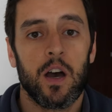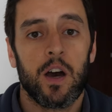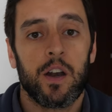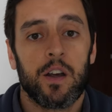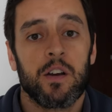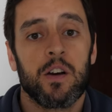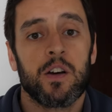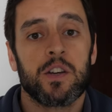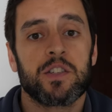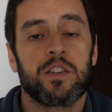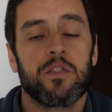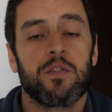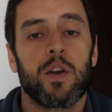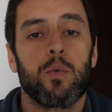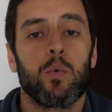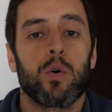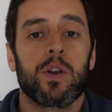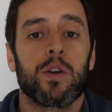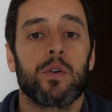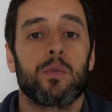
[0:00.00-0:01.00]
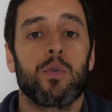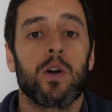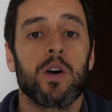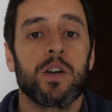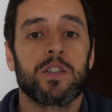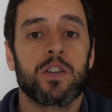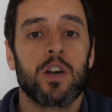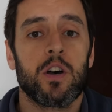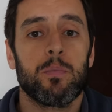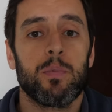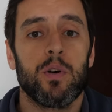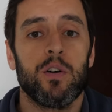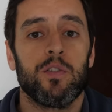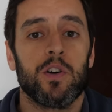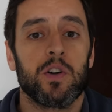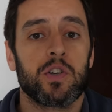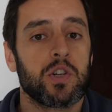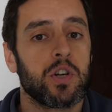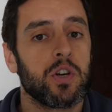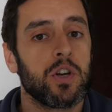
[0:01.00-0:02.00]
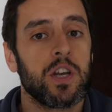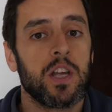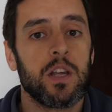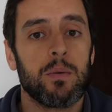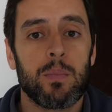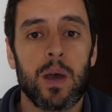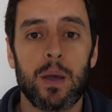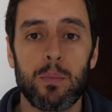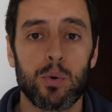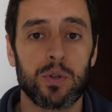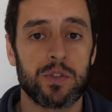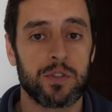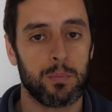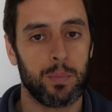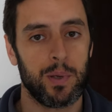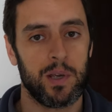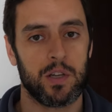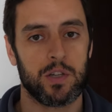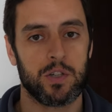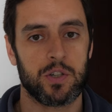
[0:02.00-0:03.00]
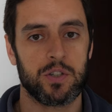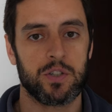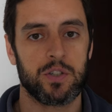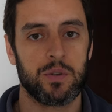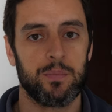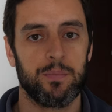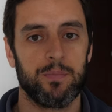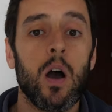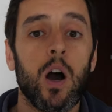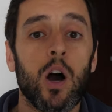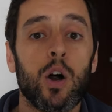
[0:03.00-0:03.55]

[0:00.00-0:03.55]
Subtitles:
and I asked if they wanted a write-up of our journey, maybe with some pictures.